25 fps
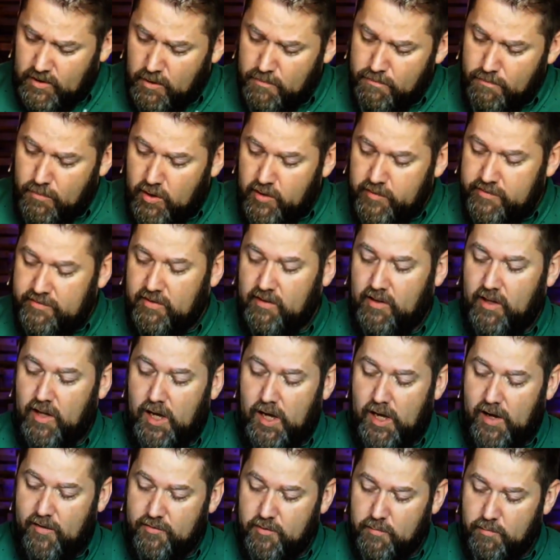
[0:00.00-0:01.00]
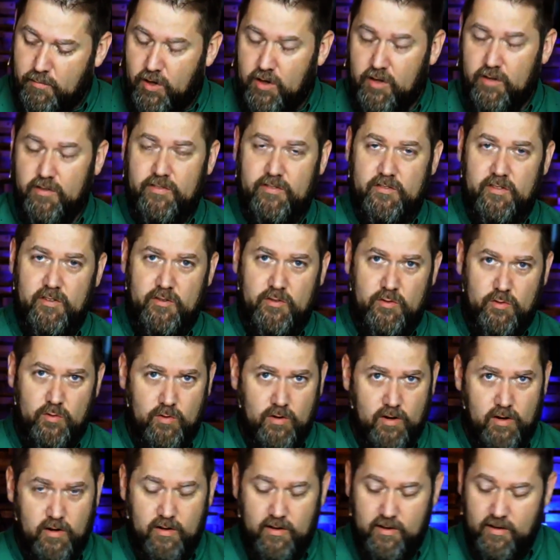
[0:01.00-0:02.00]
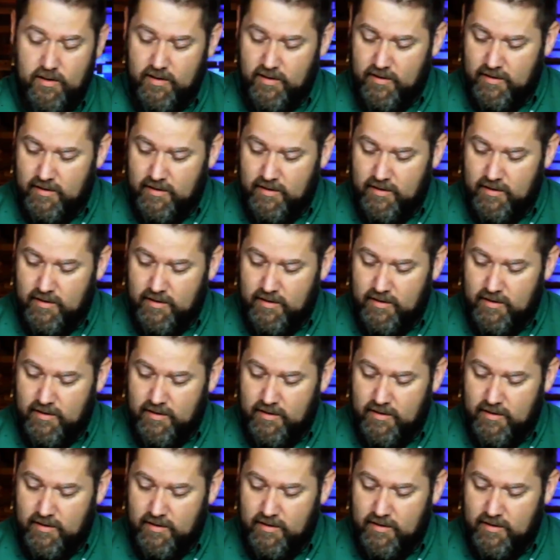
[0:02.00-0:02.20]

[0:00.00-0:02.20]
most loved, most adored,